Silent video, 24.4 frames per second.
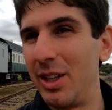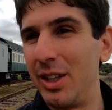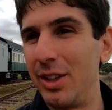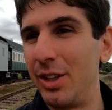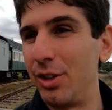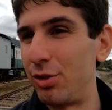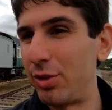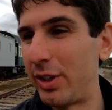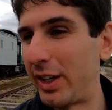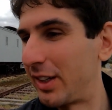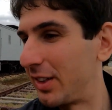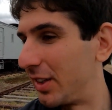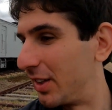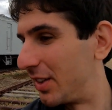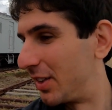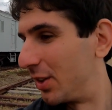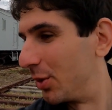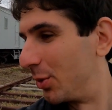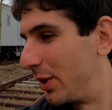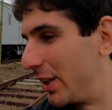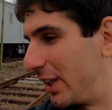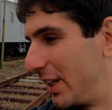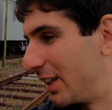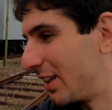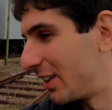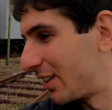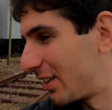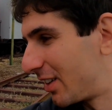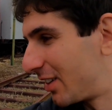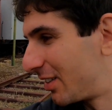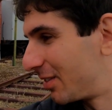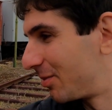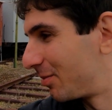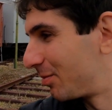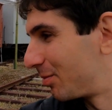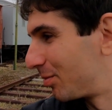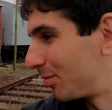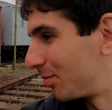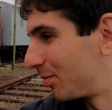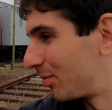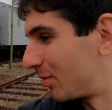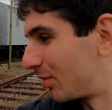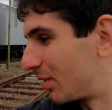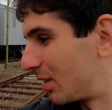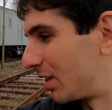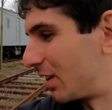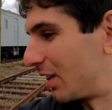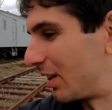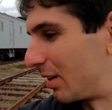the tracks are still here
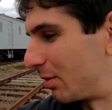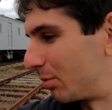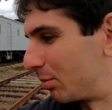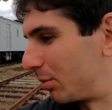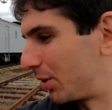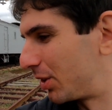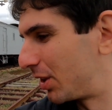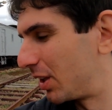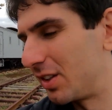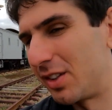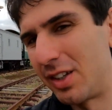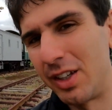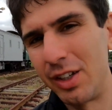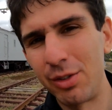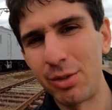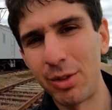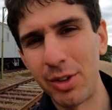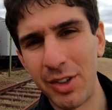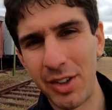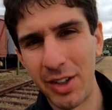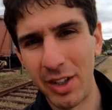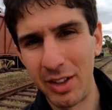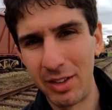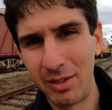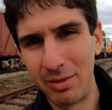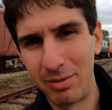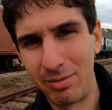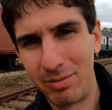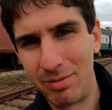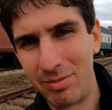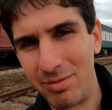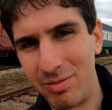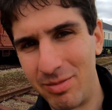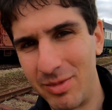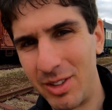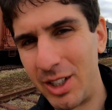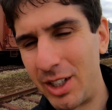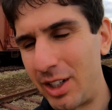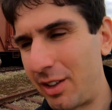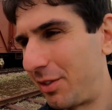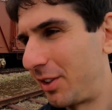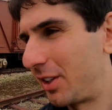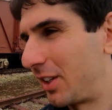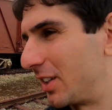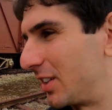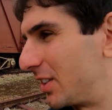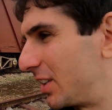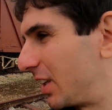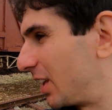with these interesting, I don't know if
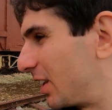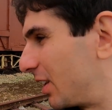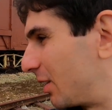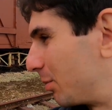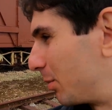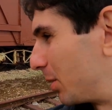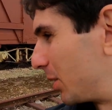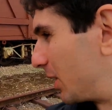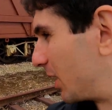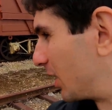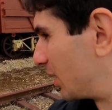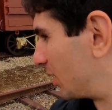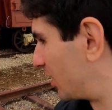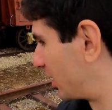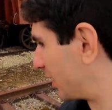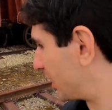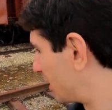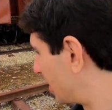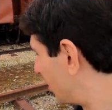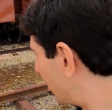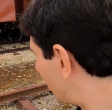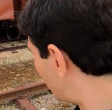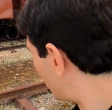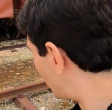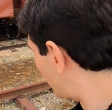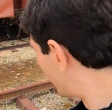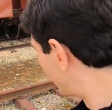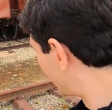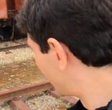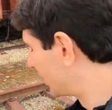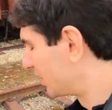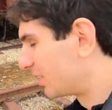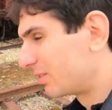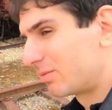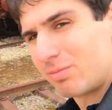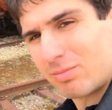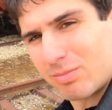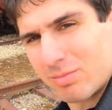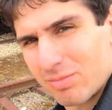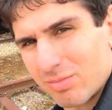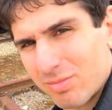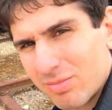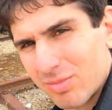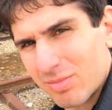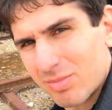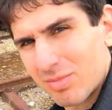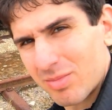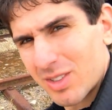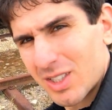you can see them, but they're like iron
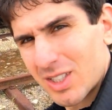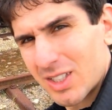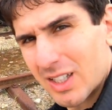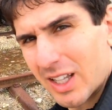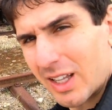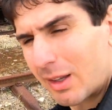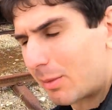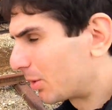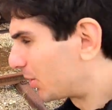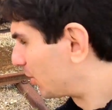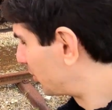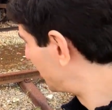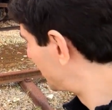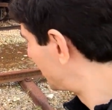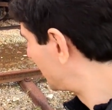sleevers or